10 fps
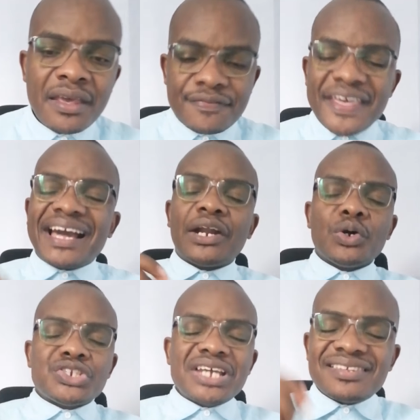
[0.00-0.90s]
They
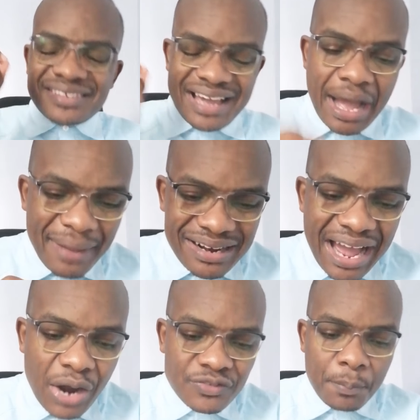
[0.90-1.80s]
cannot just come
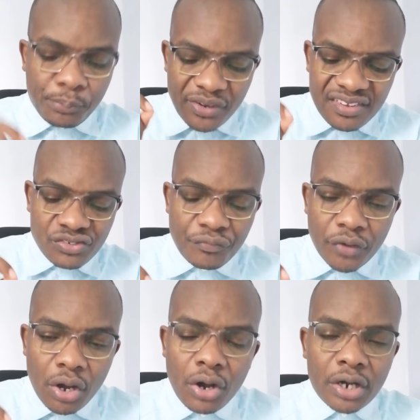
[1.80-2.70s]
around the presence of
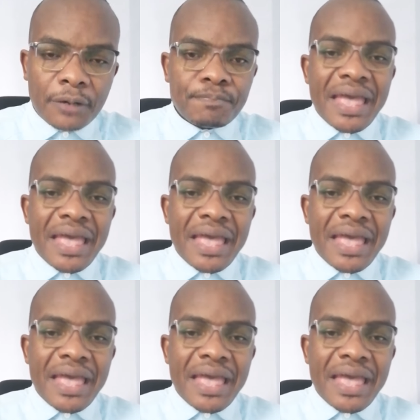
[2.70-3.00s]
God